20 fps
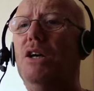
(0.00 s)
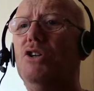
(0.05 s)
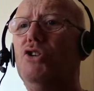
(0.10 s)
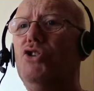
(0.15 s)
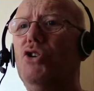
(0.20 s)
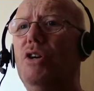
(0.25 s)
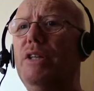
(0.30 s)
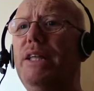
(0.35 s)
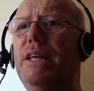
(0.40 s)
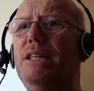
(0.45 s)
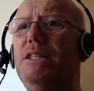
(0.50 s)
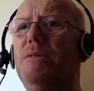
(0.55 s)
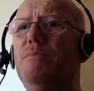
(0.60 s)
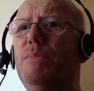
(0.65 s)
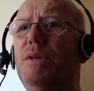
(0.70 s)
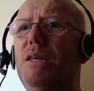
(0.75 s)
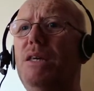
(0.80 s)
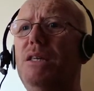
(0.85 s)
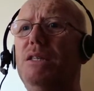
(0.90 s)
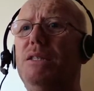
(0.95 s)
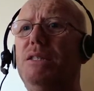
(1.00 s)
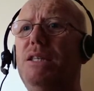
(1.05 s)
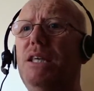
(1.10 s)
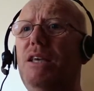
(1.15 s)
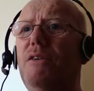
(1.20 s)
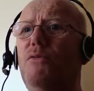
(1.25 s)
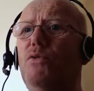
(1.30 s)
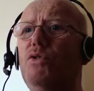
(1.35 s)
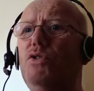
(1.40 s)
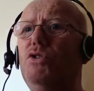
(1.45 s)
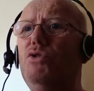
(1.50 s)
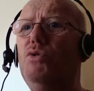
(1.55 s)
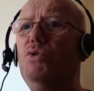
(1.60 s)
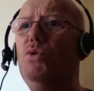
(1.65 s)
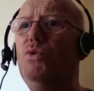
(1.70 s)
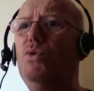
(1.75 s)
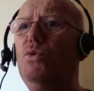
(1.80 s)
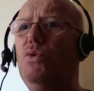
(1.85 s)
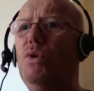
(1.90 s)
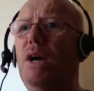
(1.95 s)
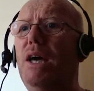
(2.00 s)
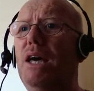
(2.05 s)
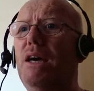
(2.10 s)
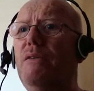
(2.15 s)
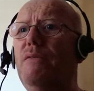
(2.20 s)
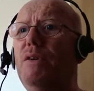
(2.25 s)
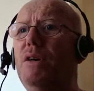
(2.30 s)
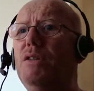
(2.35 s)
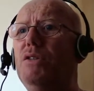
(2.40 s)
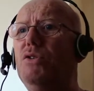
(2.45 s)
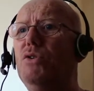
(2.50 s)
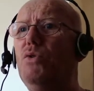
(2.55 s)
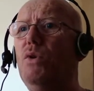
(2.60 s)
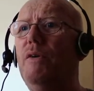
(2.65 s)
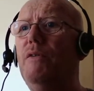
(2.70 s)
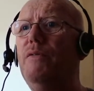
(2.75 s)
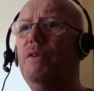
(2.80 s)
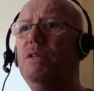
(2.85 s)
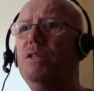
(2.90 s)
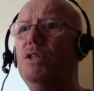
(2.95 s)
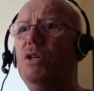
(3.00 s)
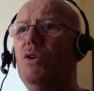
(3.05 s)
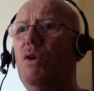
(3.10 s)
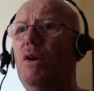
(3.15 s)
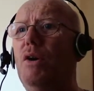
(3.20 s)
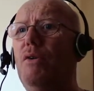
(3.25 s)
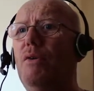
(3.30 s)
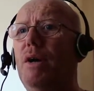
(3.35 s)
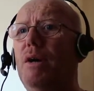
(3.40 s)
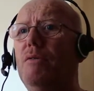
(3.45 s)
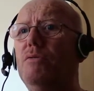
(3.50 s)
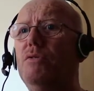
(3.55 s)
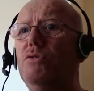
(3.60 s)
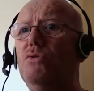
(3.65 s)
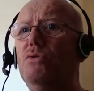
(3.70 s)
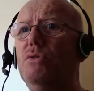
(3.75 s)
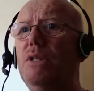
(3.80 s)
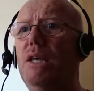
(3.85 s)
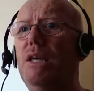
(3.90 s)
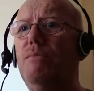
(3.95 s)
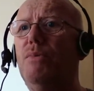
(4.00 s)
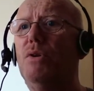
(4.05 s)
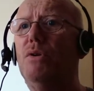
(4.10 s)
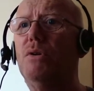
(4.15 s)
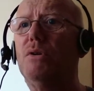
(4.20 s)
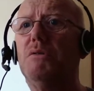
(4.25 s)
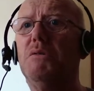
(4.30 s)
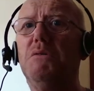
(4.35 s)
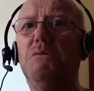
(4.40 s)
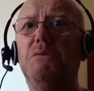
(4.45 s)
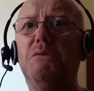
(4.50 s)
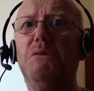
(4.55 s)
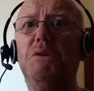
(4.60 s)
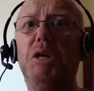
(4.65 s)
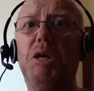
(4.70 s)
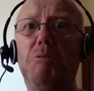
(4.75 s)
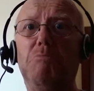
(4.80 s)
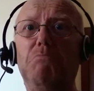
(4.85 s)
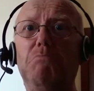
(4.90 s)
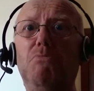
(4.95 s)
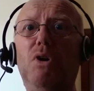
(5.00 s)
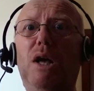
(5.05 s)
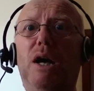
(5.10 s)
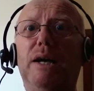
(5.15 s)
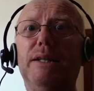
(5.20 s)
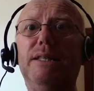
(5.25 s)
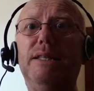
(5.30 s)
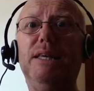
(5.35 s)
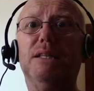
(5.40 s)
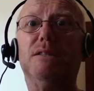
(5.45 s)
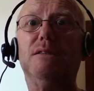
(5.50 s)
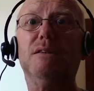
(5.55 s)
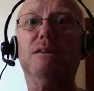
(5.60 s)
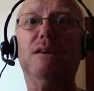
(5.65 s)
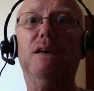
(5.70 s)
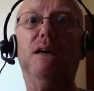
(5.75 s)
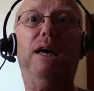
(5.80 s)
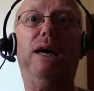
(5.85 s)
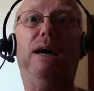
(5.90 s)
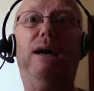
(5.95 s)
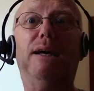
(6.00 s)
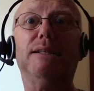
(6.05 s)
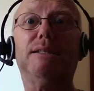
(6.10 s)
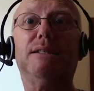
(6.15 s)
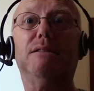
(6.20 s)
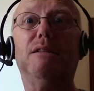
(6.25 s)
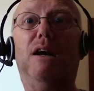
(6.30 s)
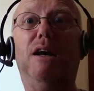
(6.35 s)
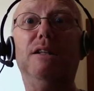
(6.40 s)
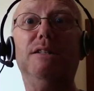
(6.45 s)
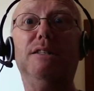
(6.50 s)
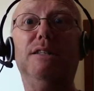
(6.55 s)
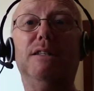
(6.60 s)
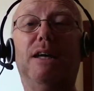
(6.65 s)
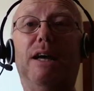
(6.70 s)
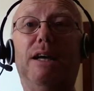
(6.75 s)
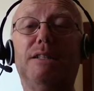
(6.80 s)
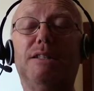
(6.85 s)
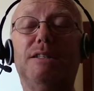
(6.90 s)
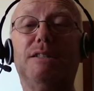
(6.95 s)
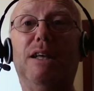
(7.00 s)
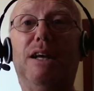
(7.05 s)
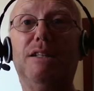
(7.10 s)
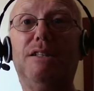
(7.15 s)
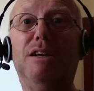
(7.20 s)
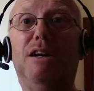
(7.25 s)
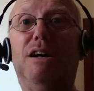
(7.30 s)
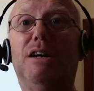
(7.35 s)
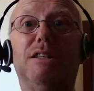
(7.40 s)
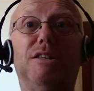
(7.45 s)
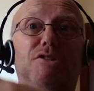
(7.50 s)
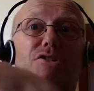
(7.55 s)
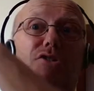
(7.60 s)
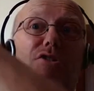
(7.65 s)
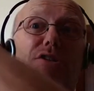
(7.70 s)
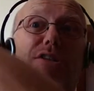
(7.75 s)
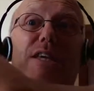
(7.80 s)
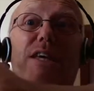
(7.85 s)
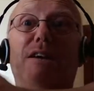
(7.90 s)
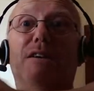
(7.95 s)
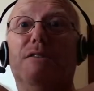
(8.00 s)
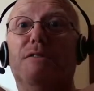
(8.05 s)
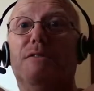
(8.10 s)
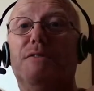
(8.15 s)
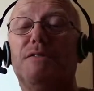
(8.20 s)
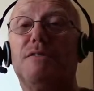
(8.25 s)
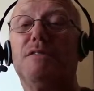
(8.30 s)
John asked me, Steve, would you ever do a video around your neighborhood? Well, I did. I did a Hatard is just here.